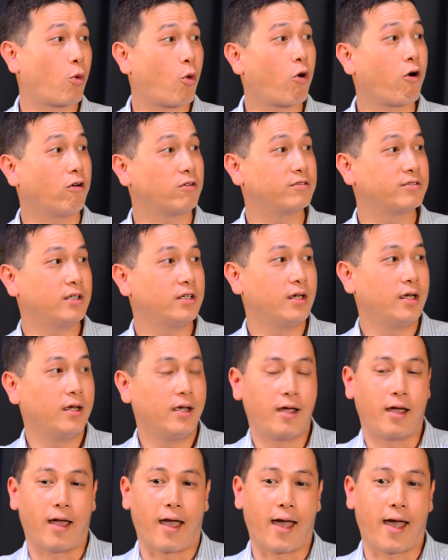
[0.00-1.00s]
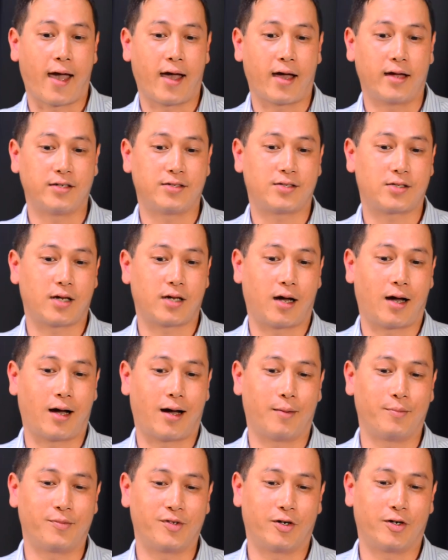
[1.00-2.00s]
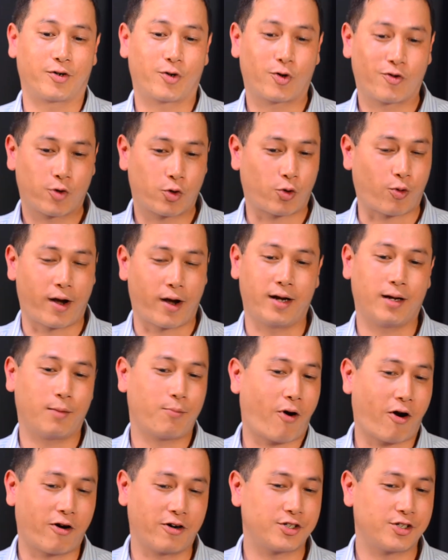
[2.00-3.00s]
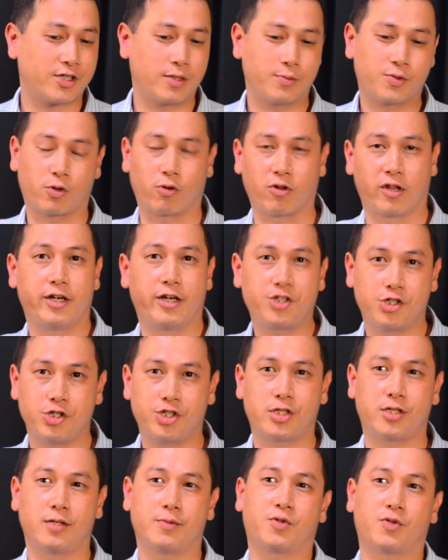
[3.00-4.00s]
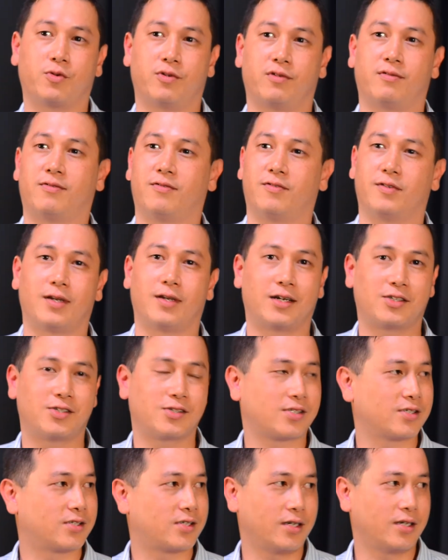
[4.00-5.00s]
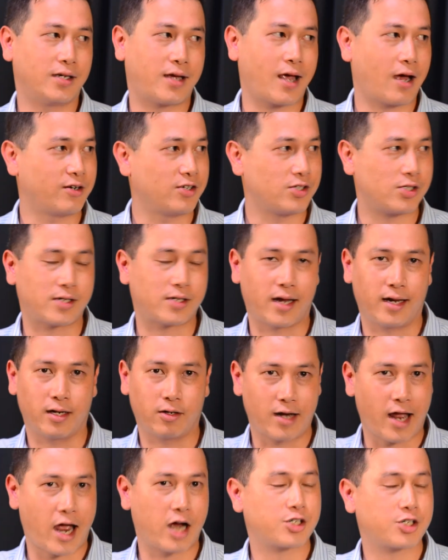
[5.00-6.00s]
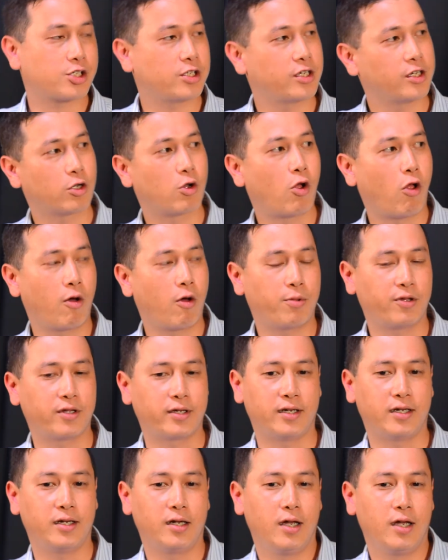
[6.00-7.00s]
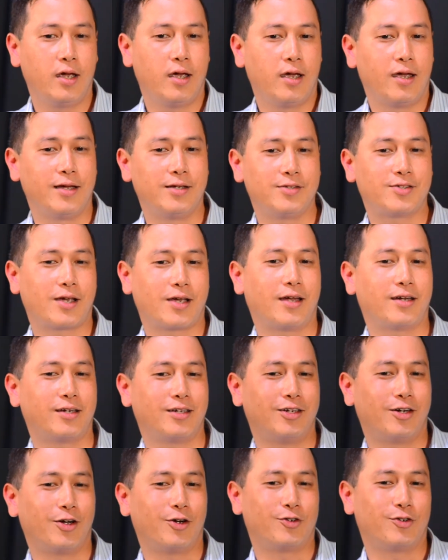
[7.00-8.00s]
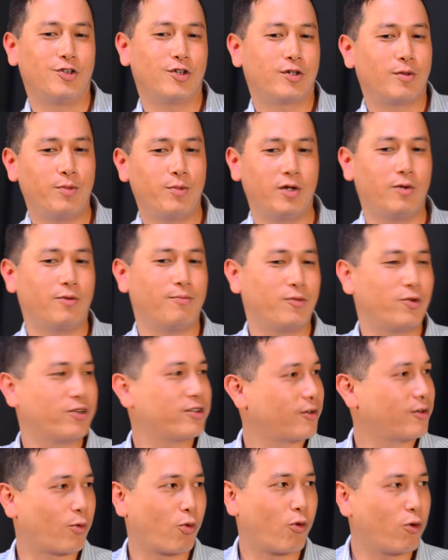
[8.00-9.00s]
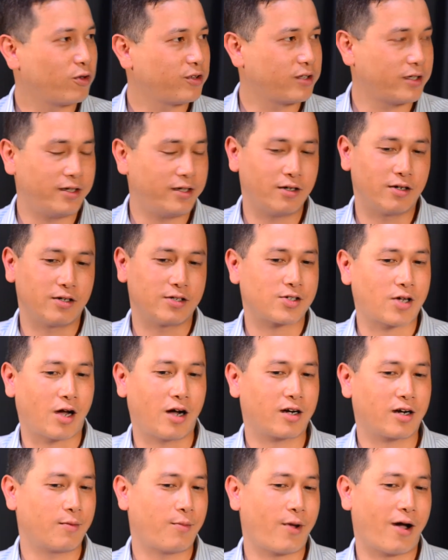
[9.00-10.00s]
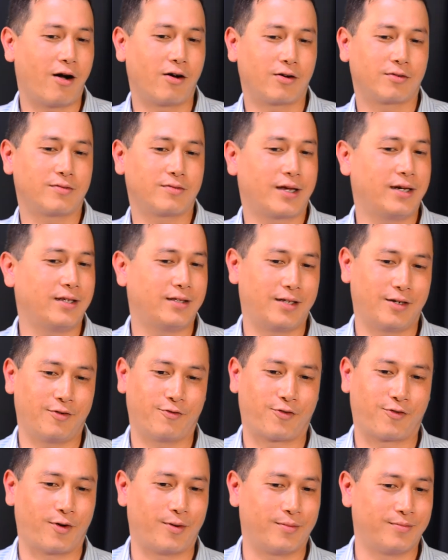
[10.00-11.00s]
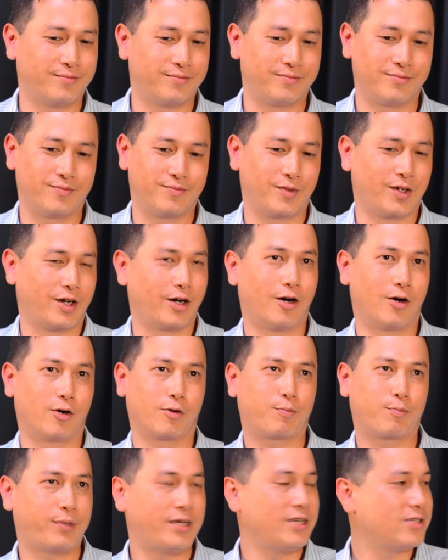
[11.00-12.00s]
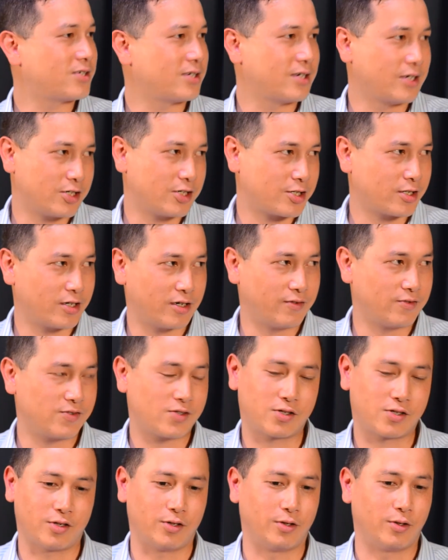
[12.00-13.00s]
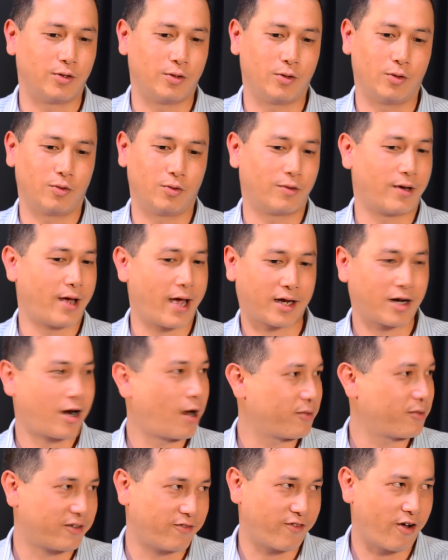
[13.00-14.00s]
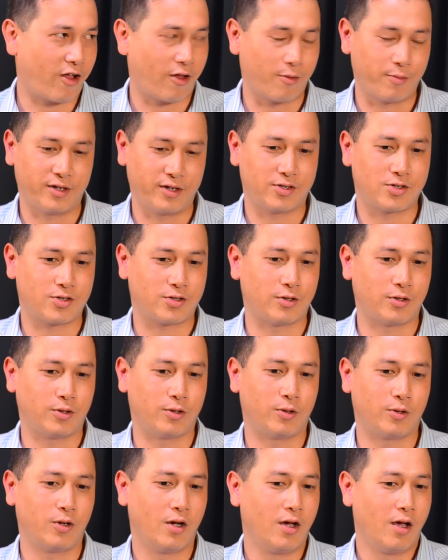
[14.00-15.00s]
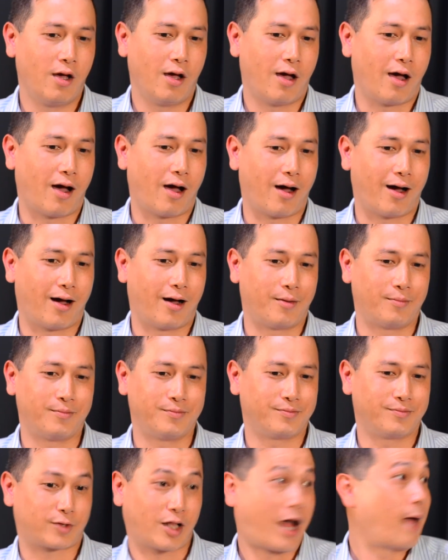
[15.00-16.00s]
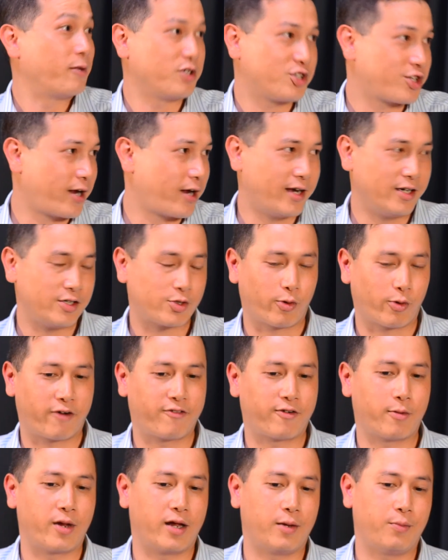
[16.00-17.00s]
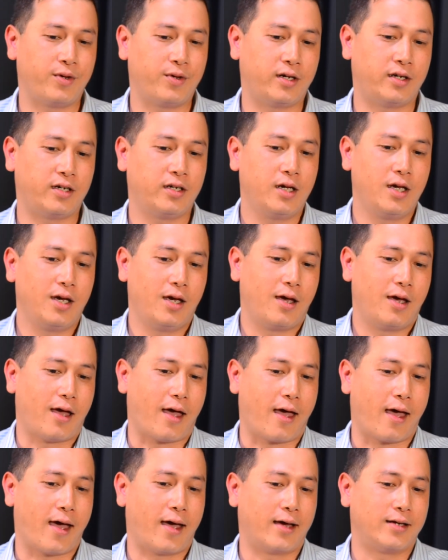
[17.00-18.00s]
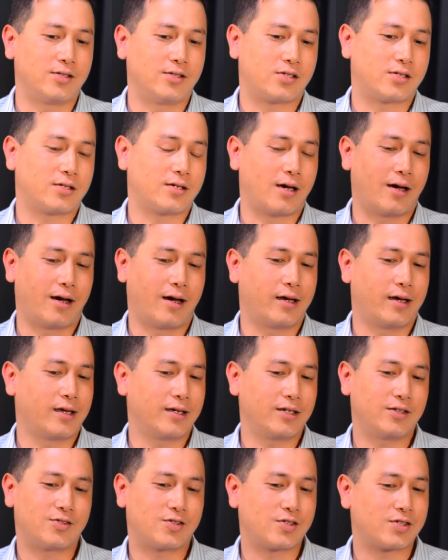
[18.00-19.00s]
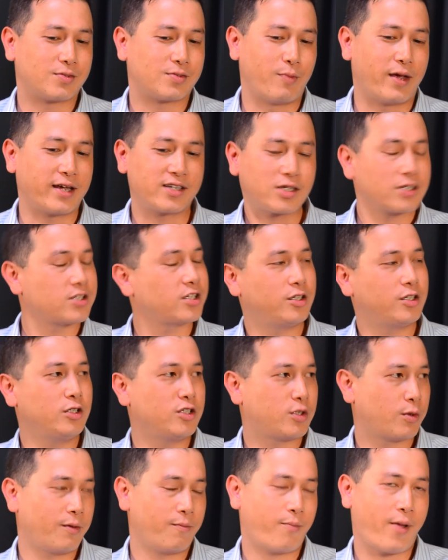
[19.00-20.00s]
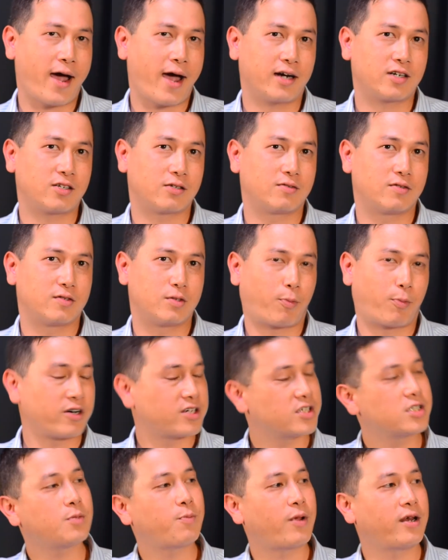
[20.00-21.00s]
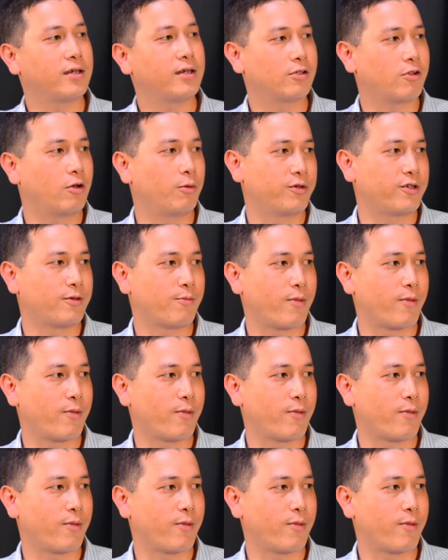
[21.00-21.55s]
the world. Wow. And um, you know, creating partnerships or relationships with not just the city, county, state, nationally and globally, is that you know you can meet with a world leader and talk about anything from you know peace initiatives to economic development to um, climate change, whatever it may be, and uh, it just makes such a huge impact participating in global